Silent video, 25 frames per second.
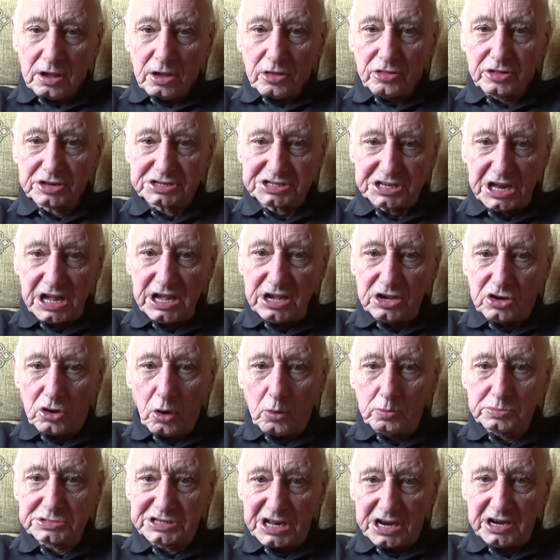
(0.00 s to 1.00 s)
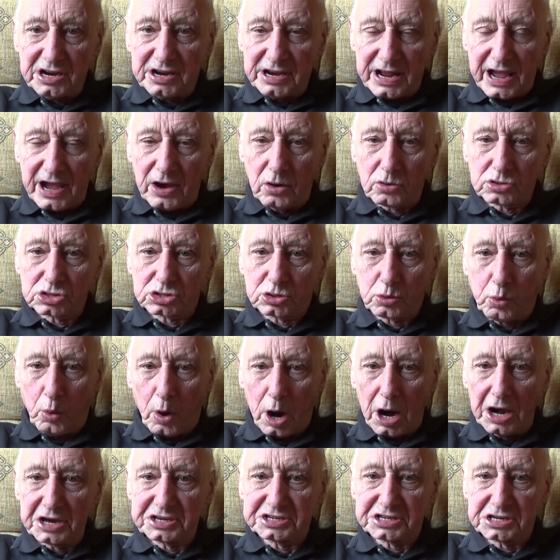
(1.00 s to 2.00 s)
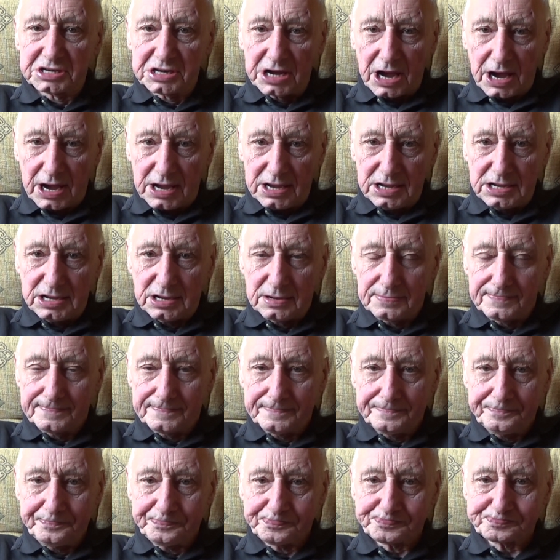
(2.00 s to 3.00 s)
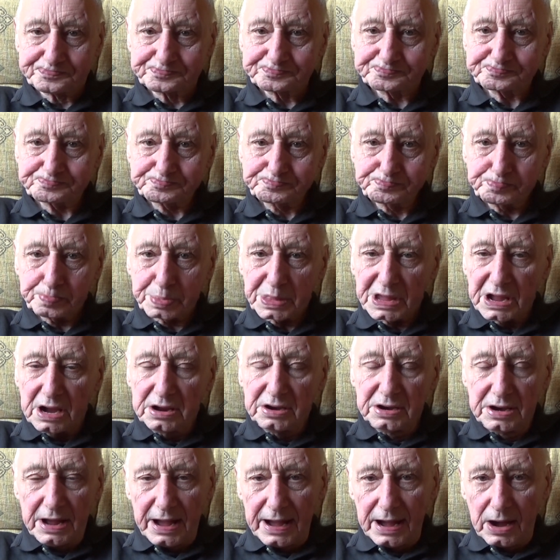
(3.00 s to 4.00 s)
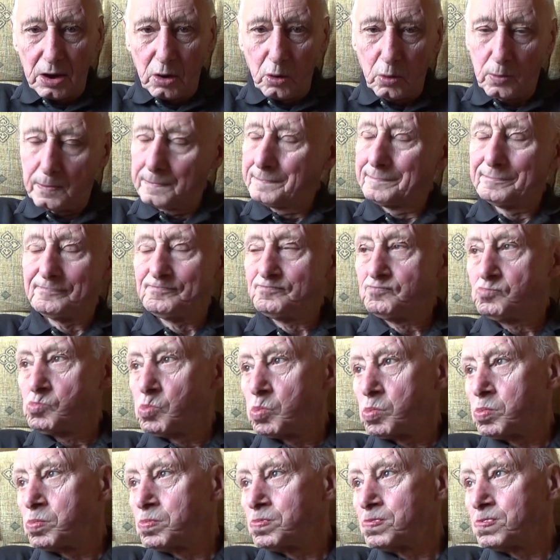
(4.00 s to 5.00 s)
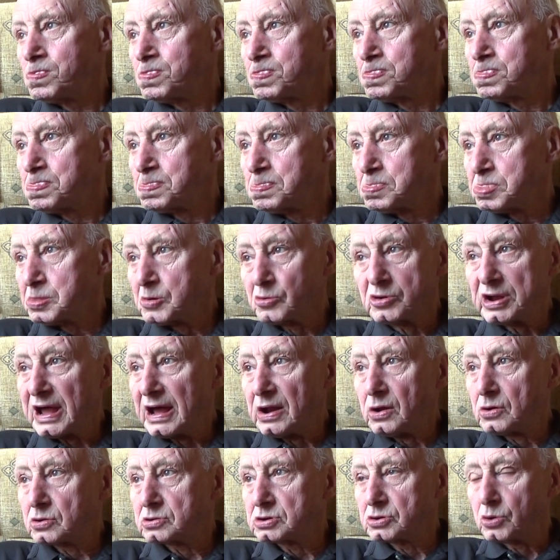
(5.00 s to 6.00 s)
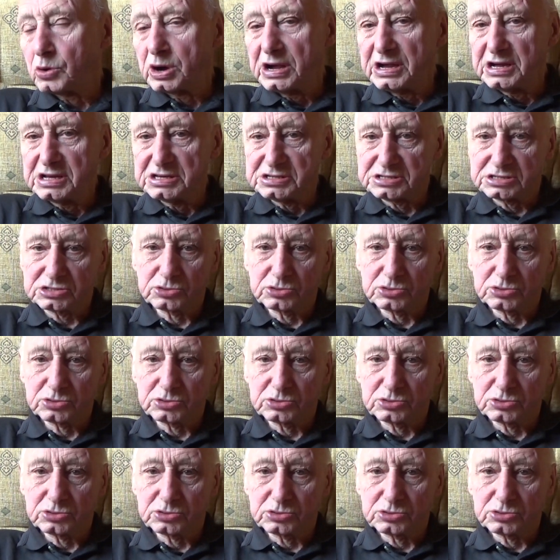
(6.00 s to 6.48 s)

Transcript: The sea comes in and out twice a day. Now, don't know how long ago it is,